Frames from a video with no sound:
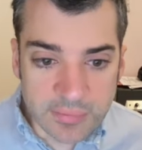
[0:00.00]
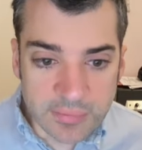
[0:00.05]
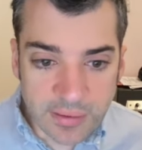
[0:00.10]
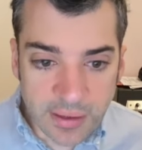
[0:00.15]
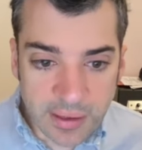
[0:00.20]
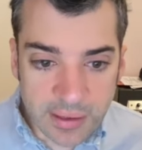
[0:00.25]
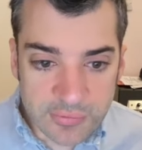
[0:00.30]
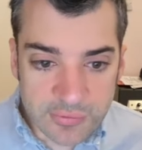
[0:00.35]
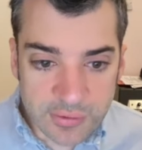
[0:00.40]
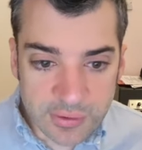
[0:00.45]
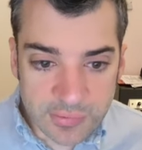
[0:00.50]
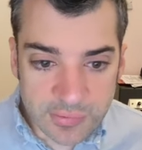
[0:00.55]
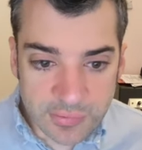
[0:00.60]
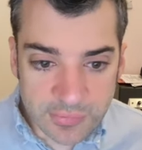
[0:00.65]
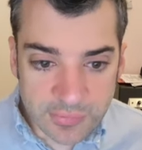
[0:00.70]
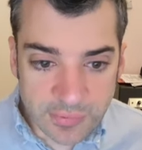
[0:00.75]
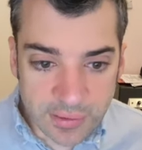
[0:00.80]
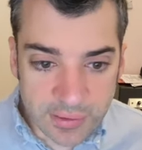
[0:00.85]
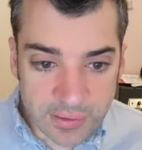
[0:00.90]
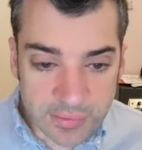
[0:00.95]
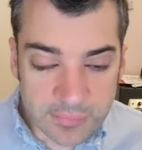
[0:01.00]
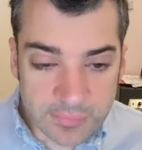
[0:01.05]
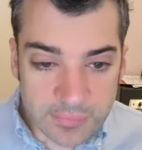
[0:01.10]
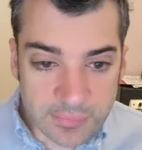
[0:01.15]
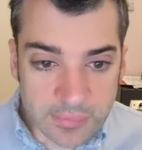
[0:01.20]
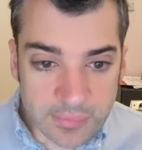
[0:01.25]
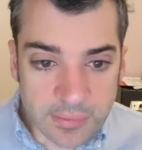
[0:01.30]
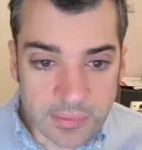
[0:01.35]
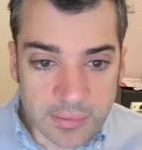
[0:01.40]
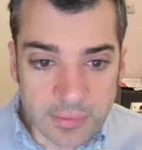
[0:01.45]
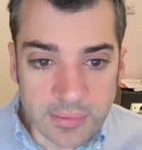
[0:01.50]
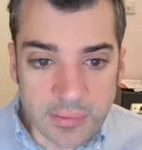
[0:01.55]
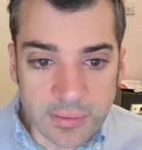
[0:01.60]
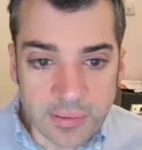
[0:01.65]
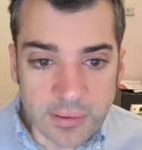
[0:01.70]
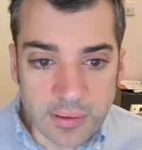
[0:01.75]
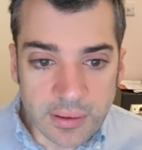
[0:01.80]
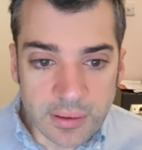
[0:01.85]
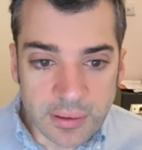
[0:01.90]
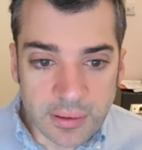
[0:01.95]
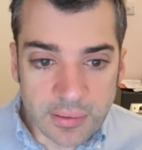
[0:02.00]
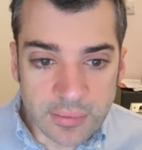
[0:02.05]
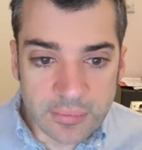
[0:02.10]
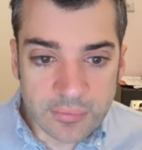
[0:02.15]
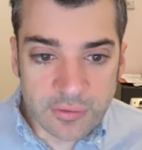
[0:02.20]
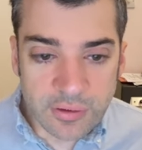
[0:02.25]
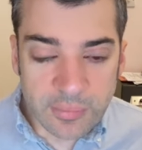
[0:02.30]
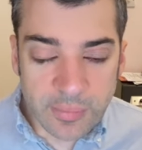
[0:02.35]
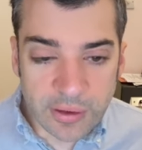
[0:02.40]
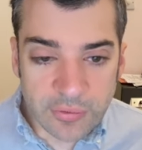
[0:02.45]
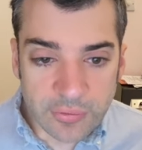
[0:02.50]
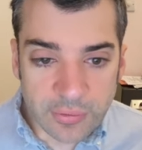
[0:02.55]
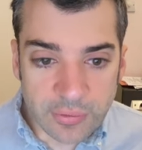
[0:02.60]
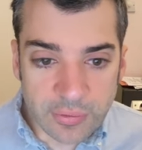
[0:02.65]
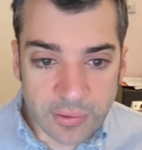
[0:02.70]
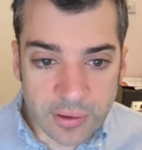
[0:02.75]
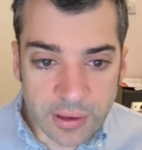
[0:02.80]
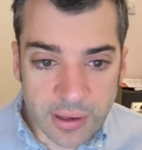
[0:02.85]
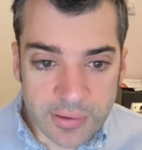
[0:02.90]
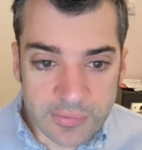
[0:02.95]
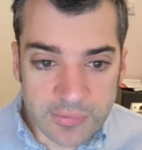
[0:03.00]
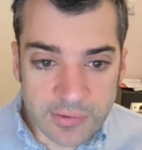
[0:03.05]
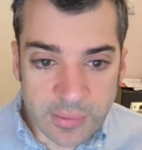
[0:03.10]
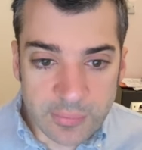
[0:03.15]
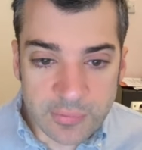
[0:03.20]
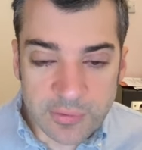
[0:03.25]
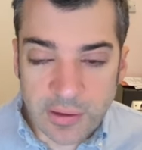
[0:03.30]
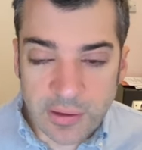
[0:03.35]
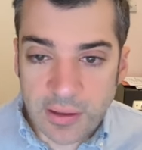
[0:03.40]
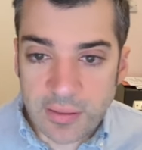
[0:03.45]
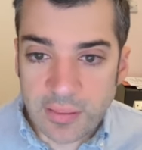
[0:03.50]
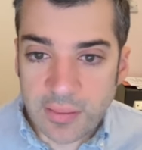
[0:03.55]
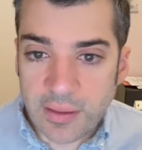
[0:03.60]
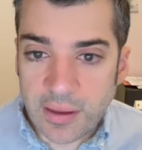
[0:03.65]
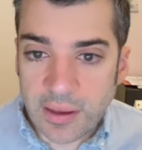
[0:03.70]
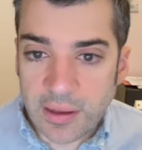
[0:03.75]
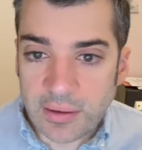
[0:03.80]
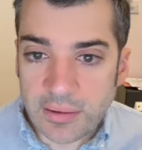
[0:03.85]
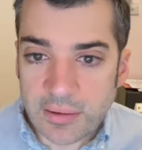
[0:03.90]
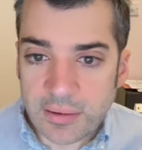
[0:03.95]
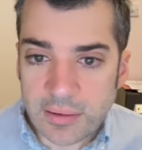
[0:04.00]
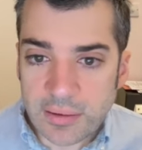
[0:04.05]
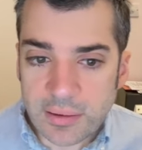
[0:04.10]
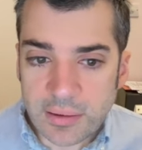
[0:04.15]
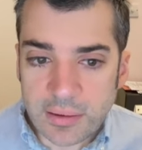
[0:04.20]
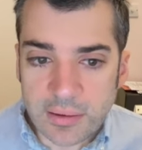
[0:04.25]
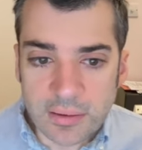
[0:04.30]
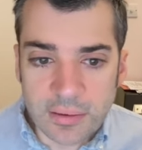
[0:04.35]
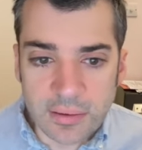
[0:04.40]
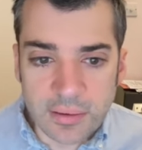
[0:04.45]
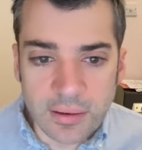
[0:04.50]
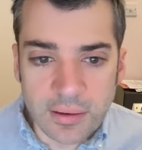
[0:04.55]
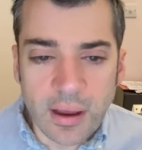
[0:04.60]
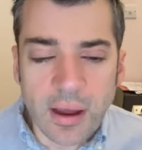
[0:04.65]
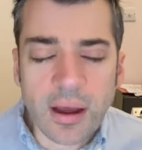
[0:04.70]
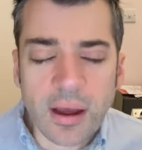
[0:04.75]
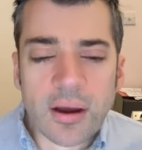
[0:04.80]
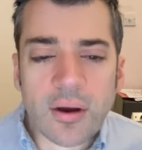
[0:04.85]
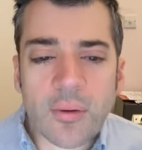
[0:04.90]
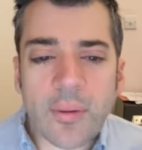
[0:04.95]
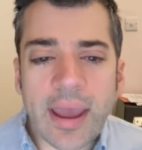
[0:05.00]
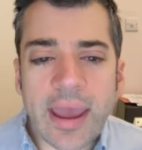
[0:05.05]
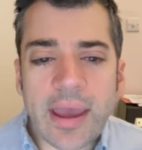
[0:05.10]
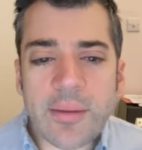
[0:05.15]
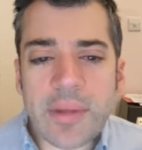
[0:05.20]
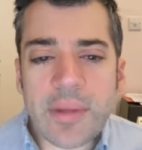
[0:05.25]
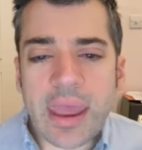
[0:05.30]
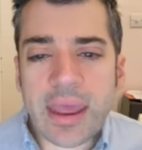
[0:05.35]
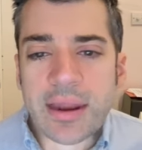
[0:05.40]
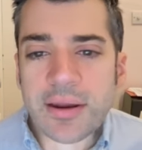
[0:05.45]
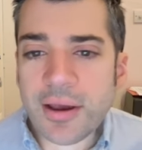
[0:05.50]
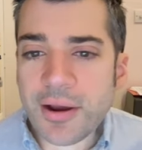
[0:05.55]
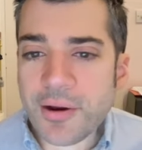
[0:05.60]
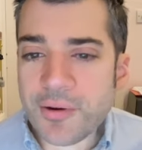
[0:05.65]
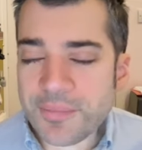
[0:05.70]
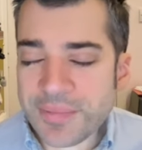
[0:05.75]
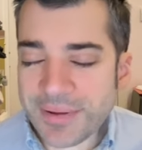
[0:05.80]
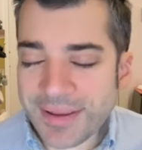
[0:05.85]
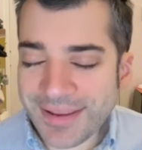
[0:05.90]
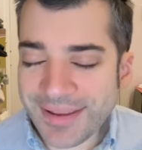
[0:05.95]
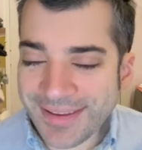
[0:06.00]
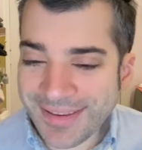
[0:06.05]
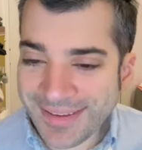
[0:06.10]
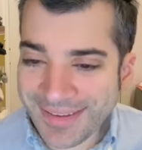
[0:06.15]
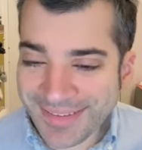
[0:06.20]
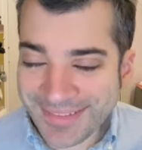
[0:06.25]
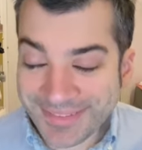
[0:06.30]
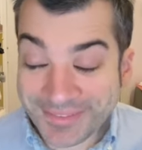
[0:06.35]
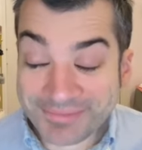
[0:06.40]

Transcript: tangent is a, a geometrical concept. And then, oh, MNOP.